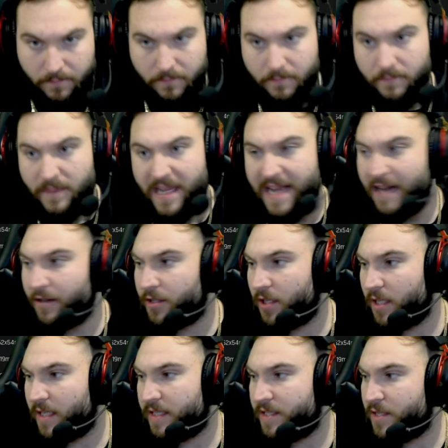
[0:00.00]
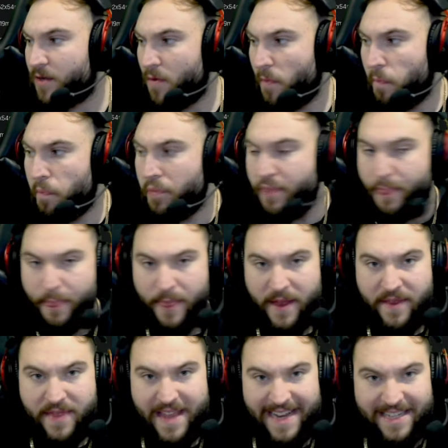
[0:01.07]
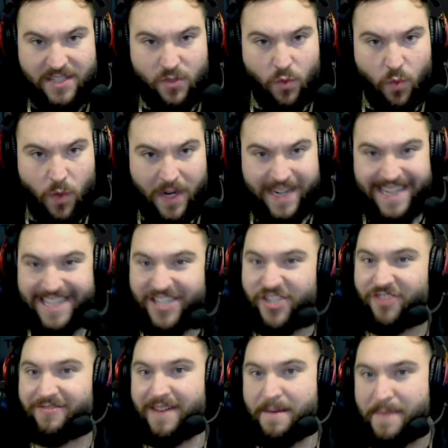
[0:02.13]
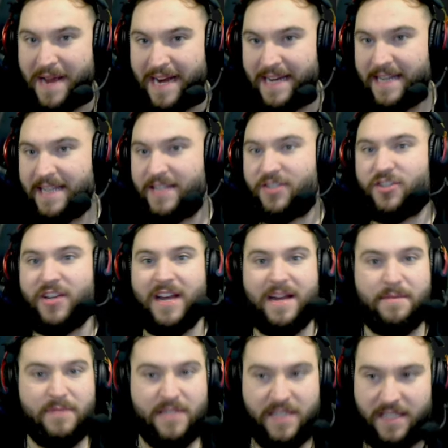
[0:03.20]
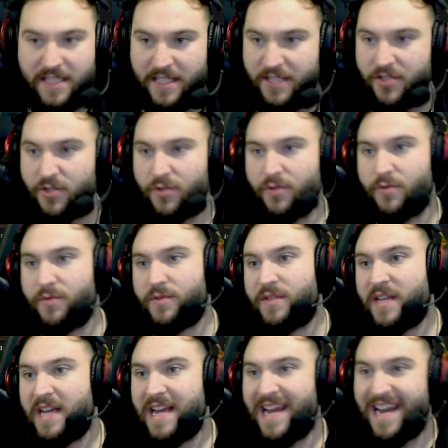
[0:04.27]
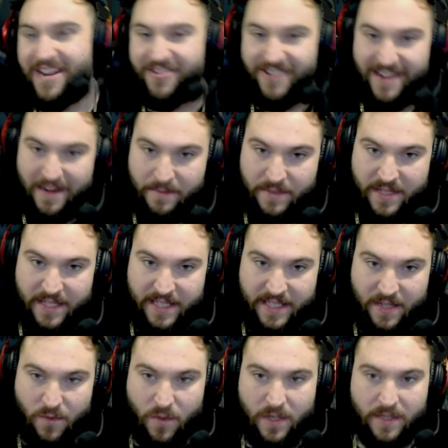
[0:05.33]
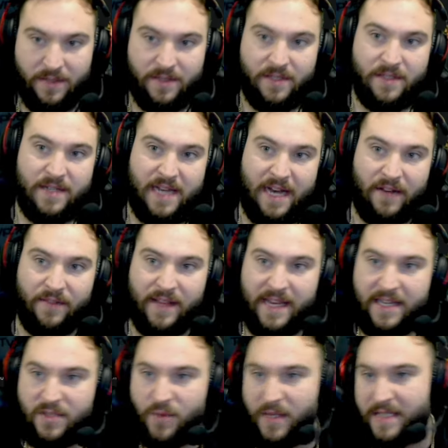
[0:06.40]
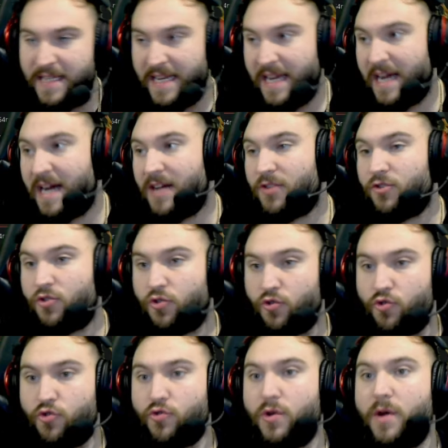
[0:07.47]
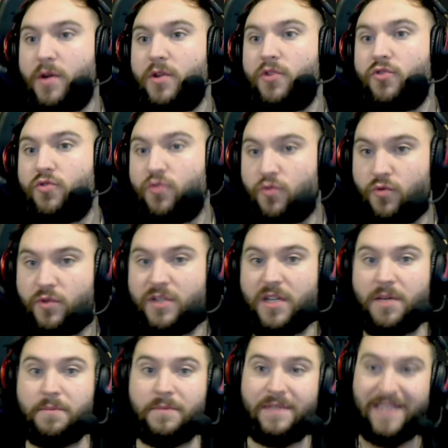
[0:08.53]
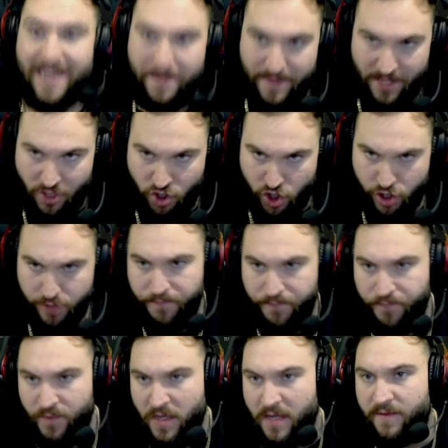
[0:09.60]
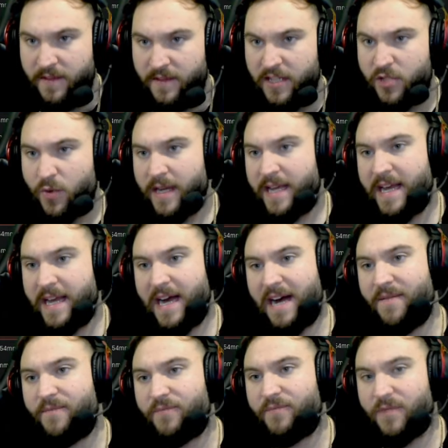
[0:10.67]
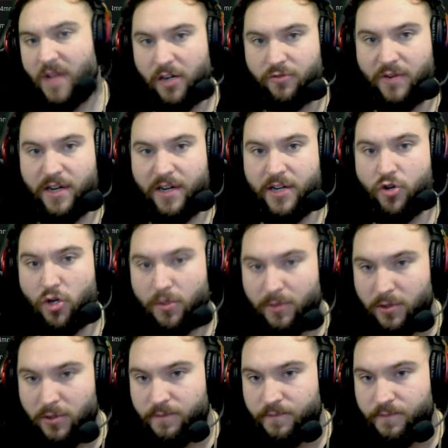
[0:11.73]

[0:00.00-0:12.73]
Now guys, the next one is your M80s, your M62s, and your M61s. Now these ones here do some damage. This one here, I'd run in normal,